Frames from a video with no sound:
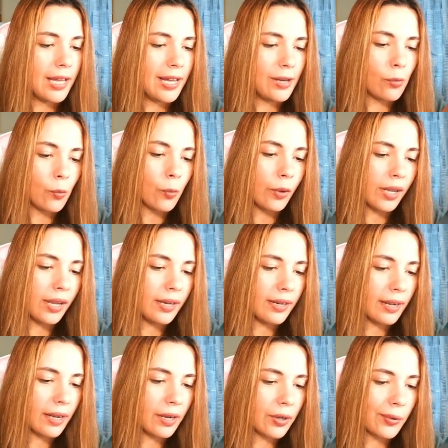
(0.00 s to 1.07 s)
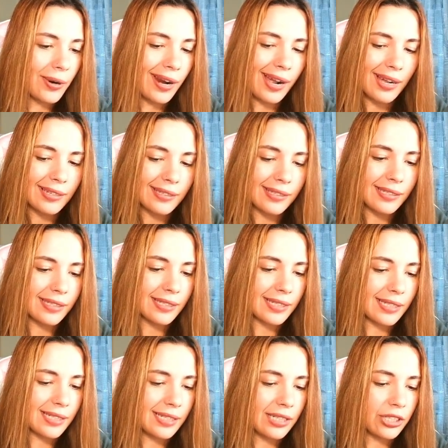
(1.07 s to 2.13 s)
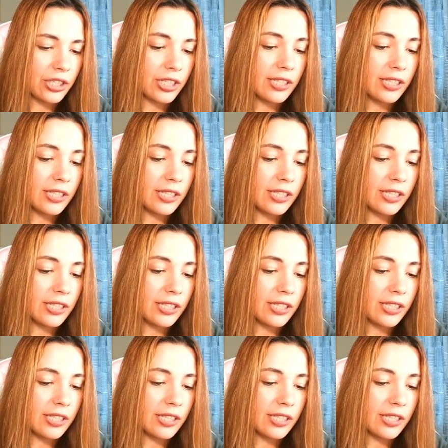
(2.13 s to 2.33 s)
Windcrack Siege.